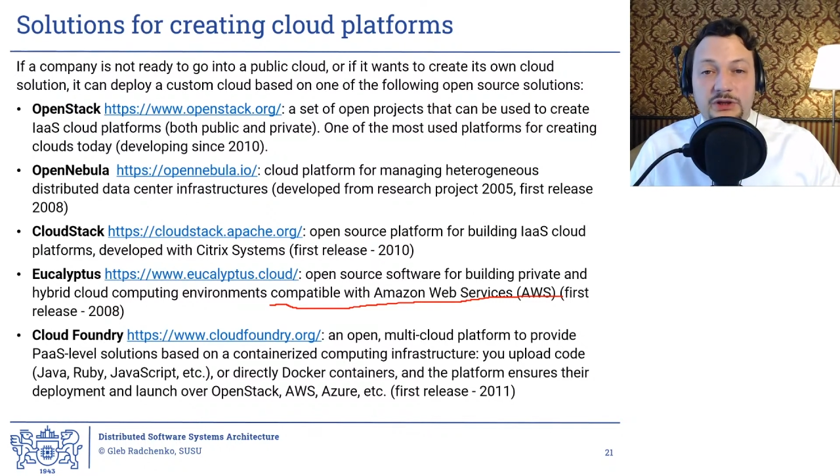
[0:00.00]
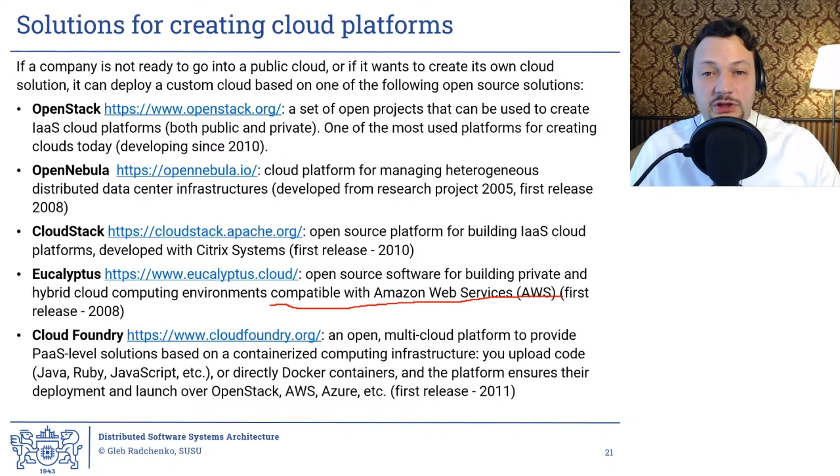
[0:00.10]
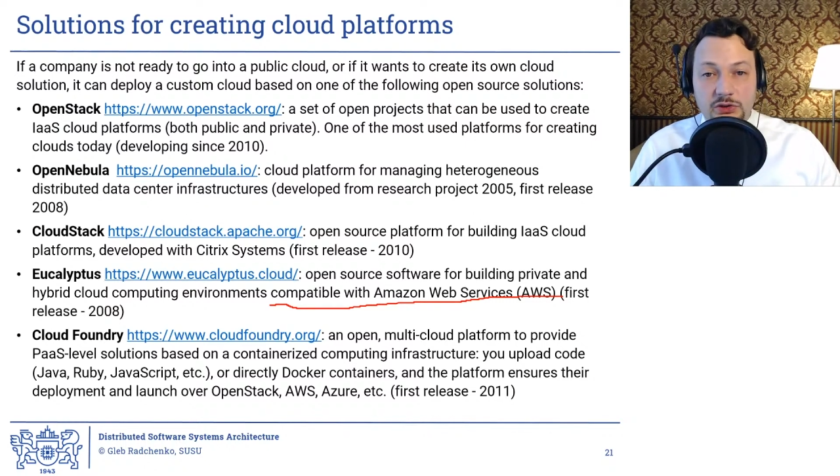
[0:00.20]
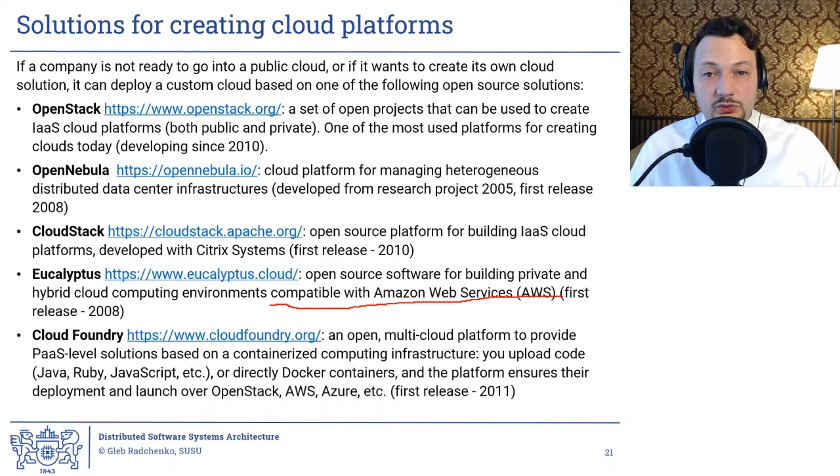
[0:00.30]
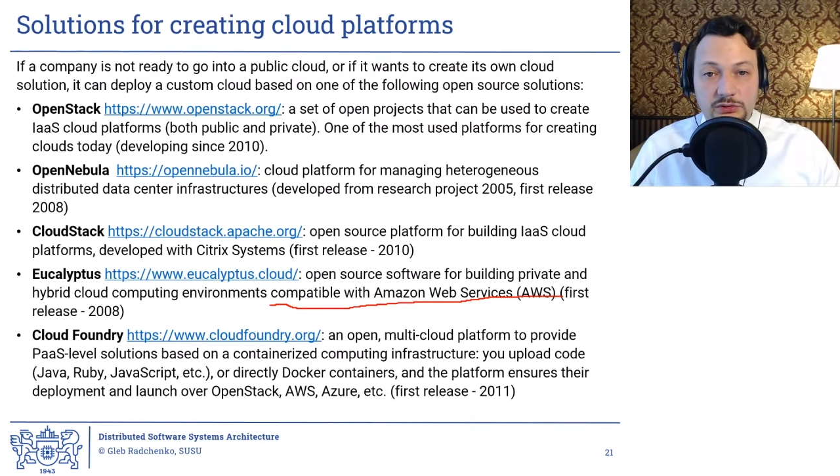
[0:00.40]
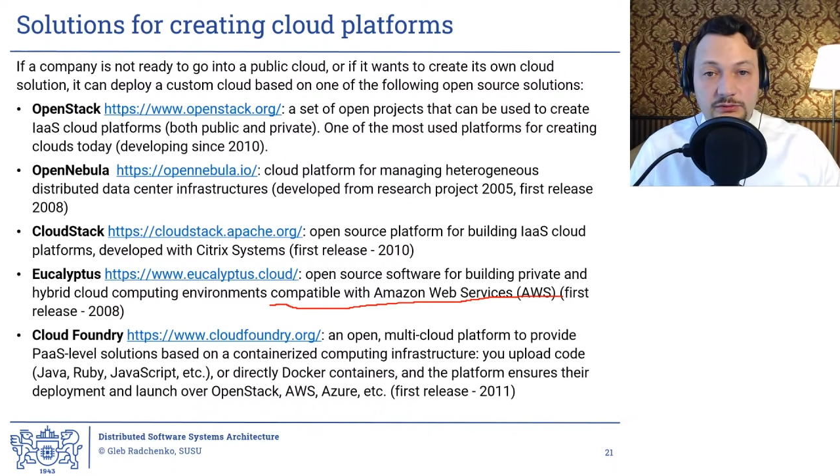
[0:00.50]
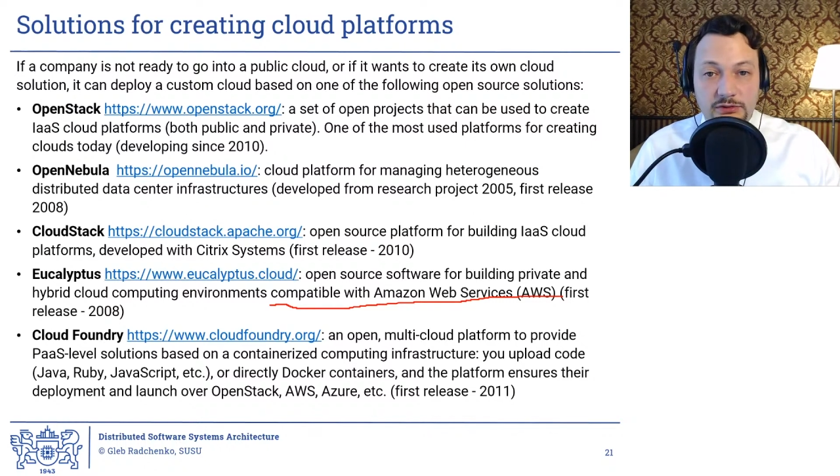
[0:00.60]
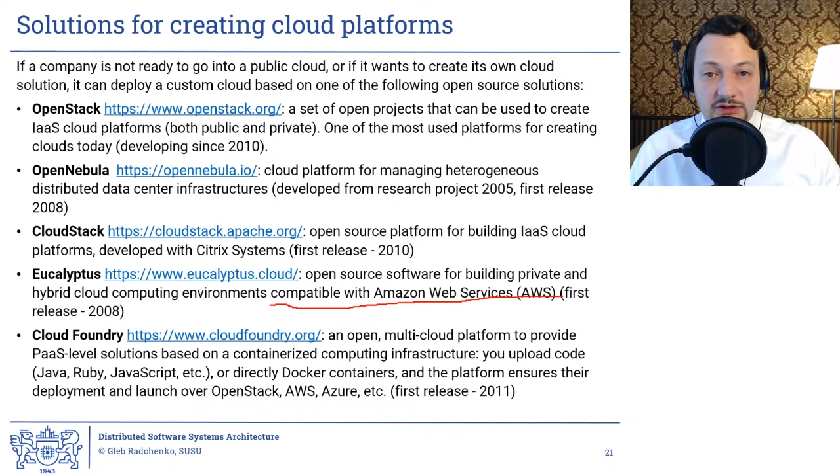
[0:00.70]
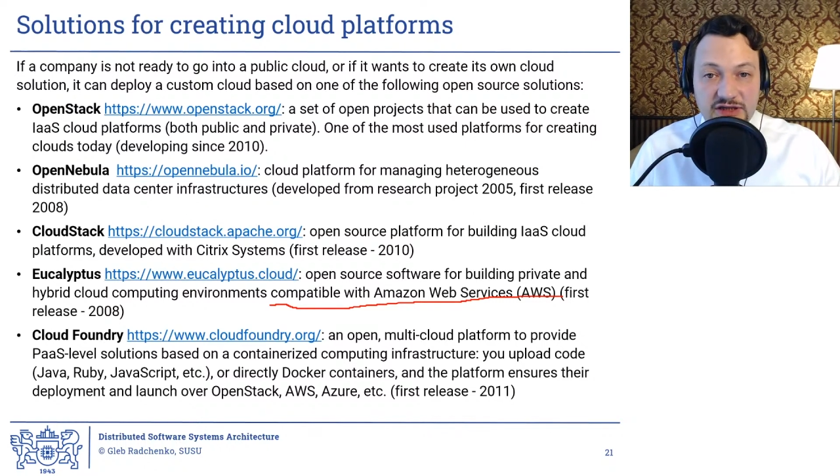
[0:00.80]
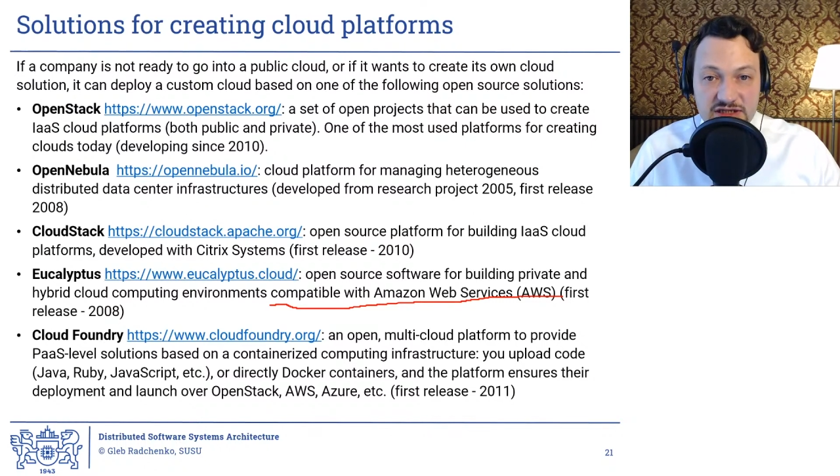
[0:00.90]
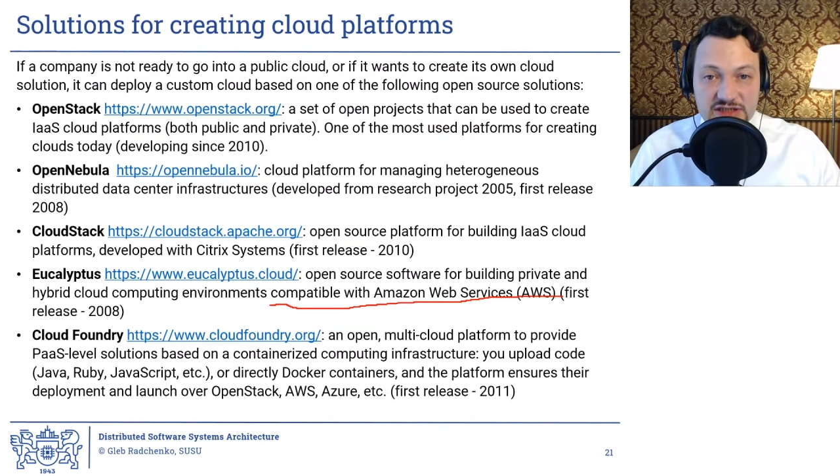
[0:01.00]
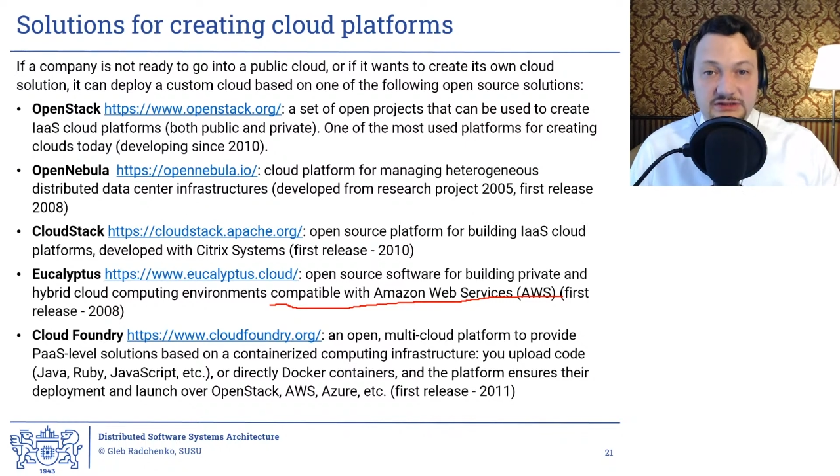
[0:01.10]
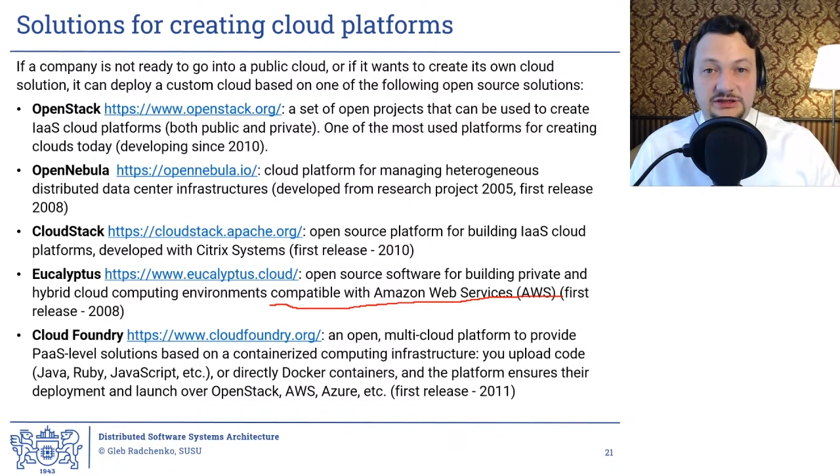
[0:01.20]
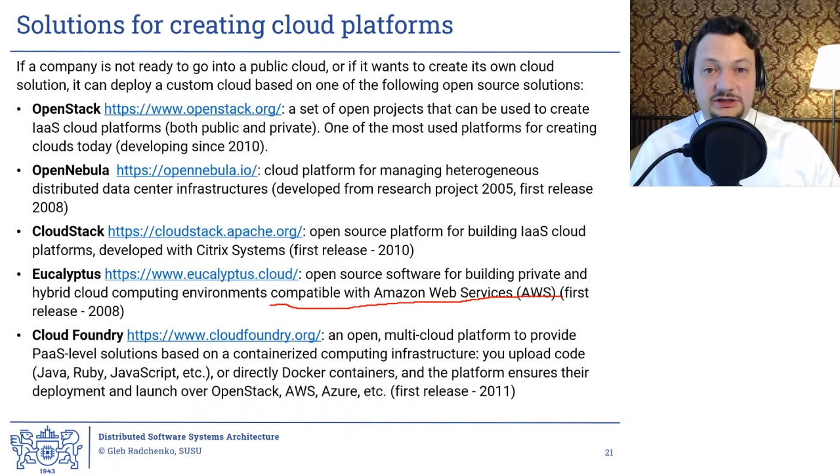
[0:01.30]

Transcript: you would easily